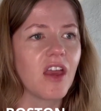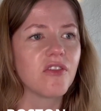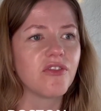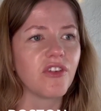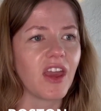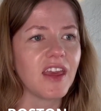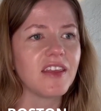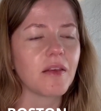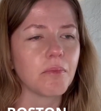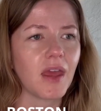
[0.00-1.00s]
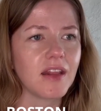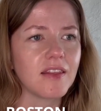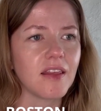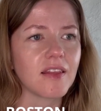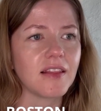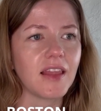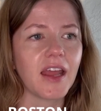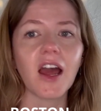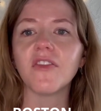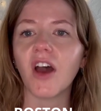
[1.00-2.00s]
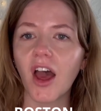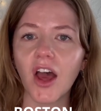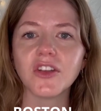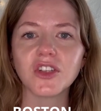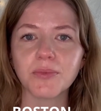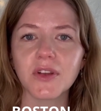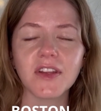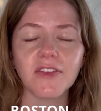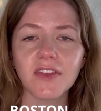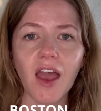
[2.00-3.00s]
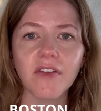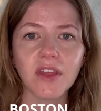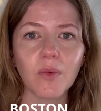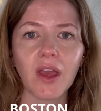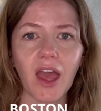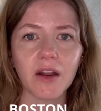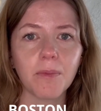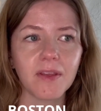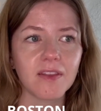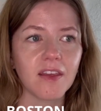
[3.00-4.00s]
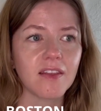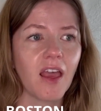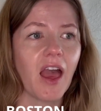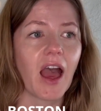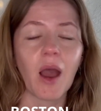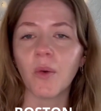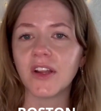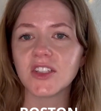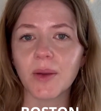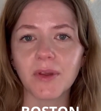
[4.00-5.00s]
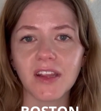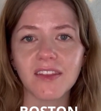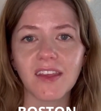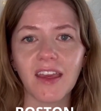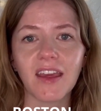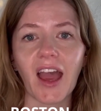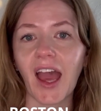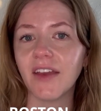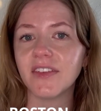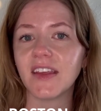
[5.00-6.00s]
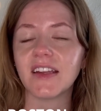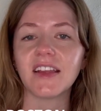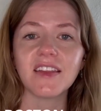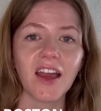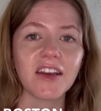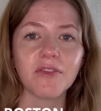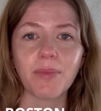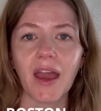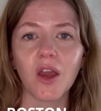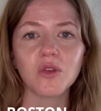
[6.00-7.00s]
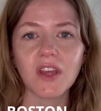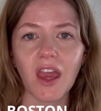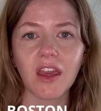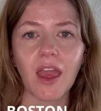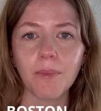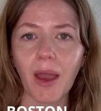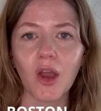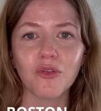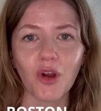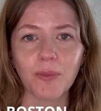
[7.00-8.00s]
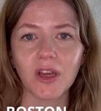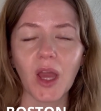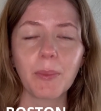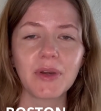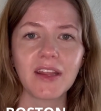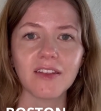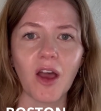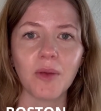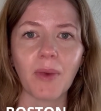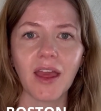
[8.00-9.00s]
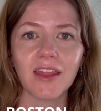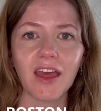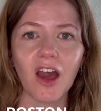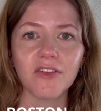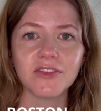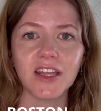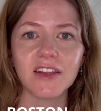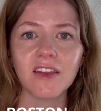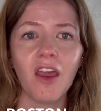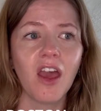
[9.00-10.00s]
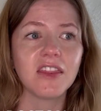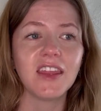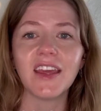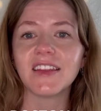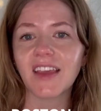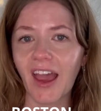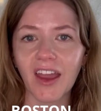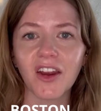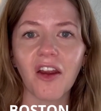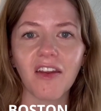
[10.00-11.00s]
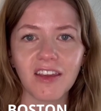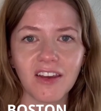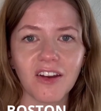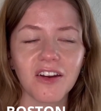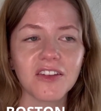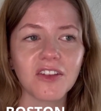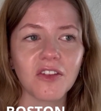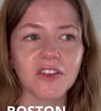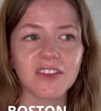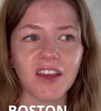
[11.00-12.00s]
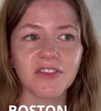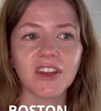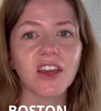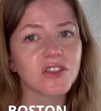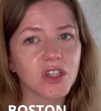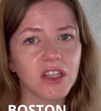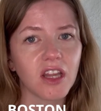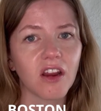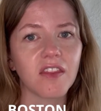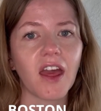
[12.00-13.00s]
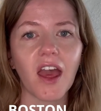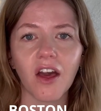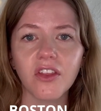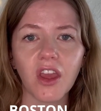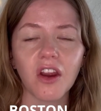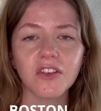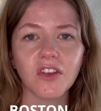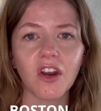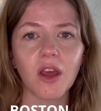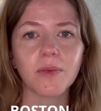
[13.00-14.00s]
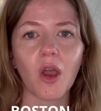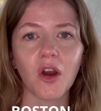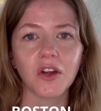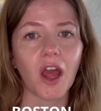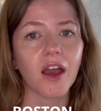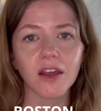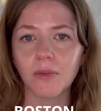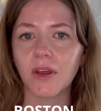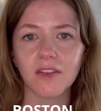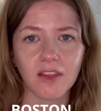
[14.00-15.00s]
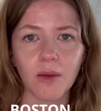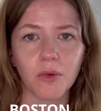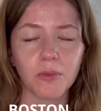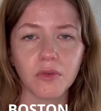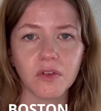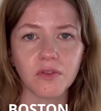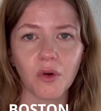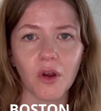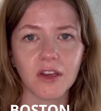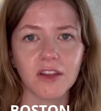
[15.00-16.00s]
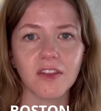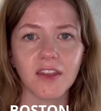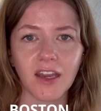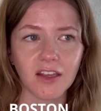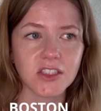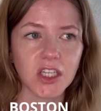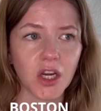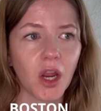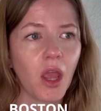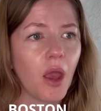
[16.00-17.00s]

Phase Medicines laid off 100% of staff. They went out of business. I want to jump in and say I've seen a ton of biotech and biopharma companies on my layoff list the entire year. So there's definitely a trend there that healthcare startups are not going to be stable moving forward into the next year.